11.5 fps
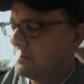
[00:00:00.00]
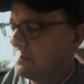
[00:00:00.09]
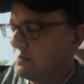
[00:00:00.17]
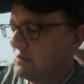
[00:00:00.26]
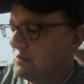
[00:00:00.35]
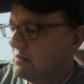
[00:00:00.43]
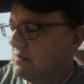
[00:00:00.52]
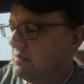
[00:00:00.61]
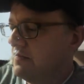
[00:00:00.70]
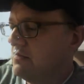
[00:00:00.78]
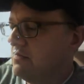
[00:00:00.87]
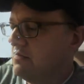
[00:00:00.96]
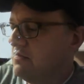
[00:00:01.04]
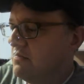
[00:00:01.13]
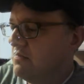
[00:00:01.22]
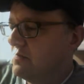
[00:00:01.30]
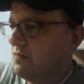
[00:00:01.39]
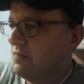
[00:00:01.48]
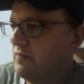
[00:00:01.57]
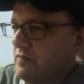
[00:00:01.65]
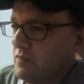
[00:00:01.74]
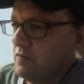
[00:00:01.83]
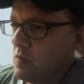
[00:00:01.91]

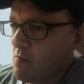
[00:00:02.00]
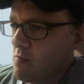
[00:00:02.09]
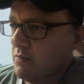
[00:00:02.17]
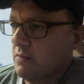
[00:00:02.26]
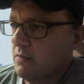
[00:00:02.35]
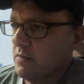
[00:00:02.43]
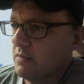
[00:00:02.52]
No one is speaking in this clip.